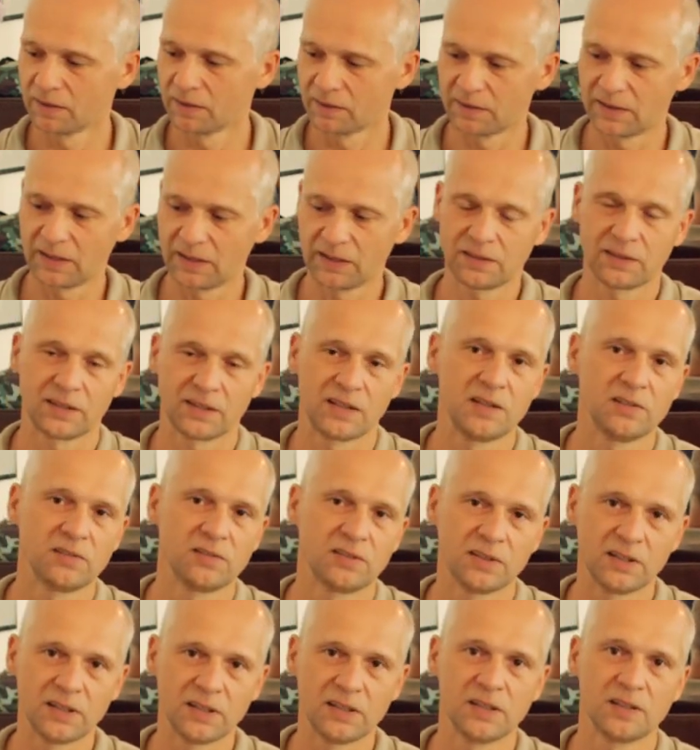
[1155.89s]
that
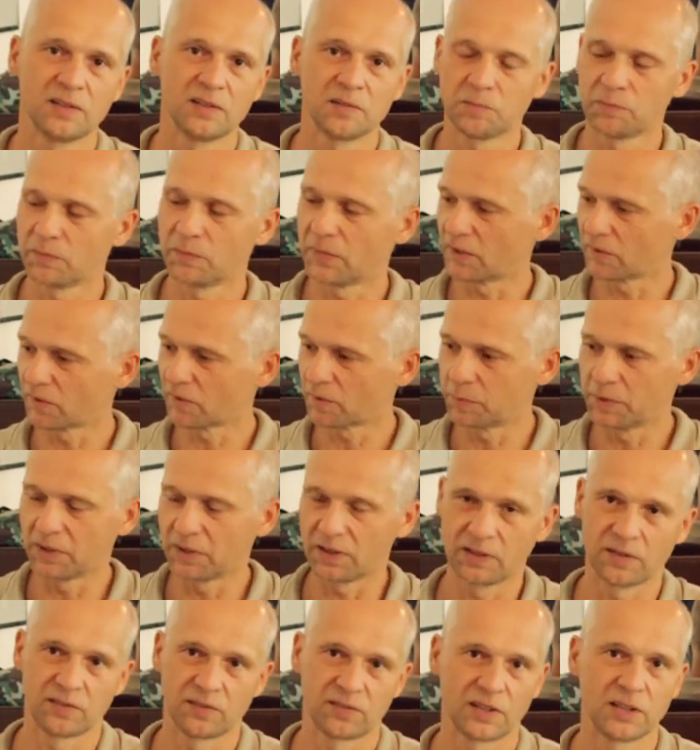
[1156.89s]
AC in must be
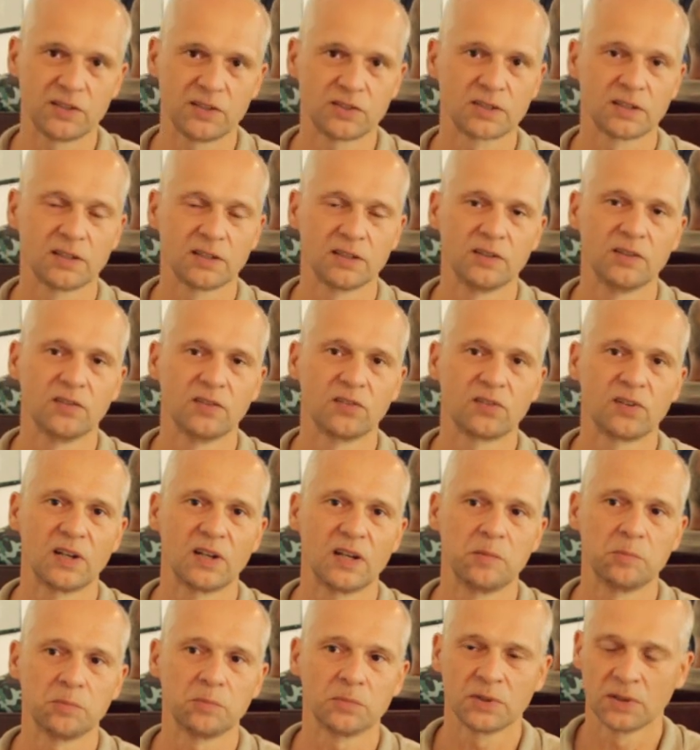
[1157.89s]
essentially the
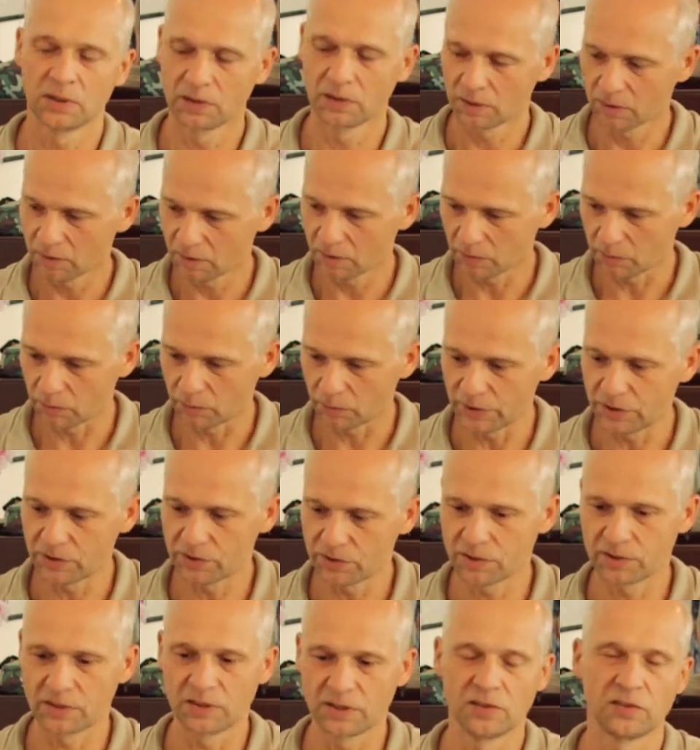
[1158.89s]
same
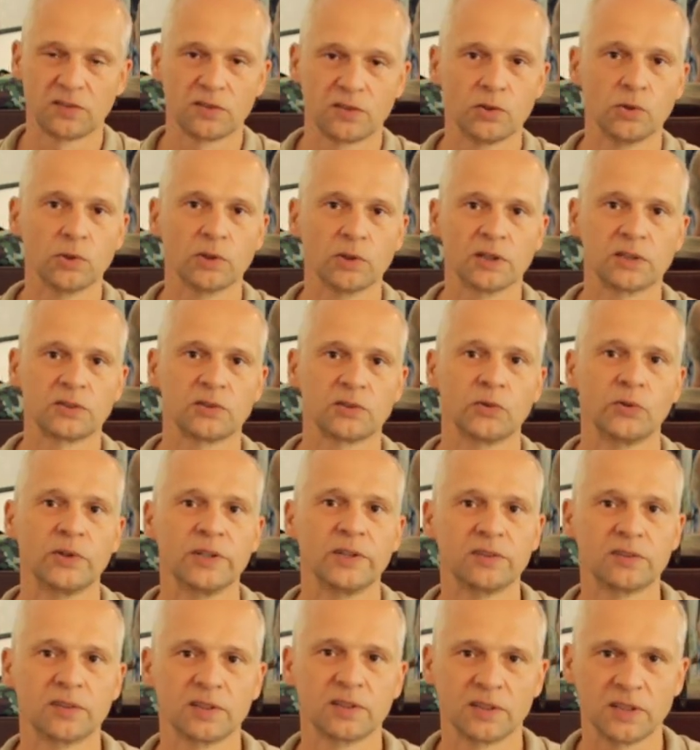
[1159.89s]
which is your
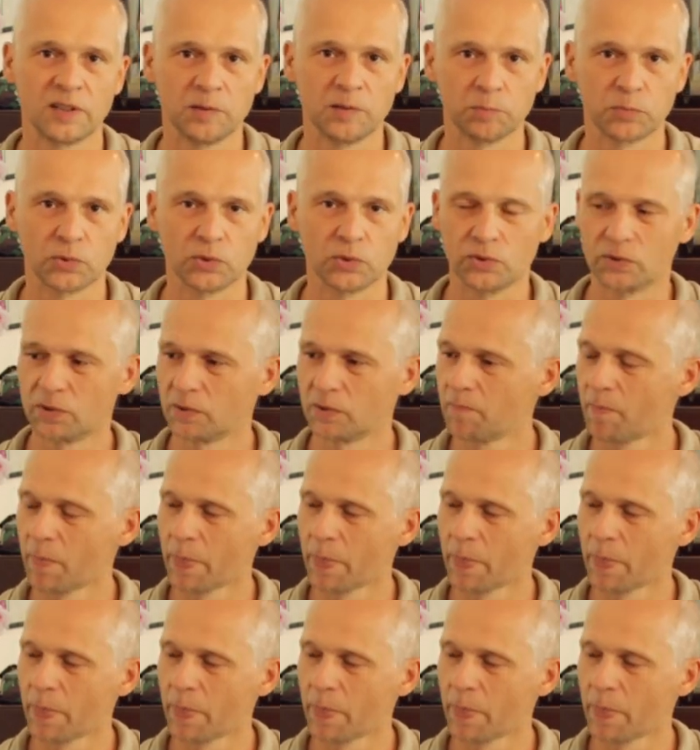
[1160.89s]
grid input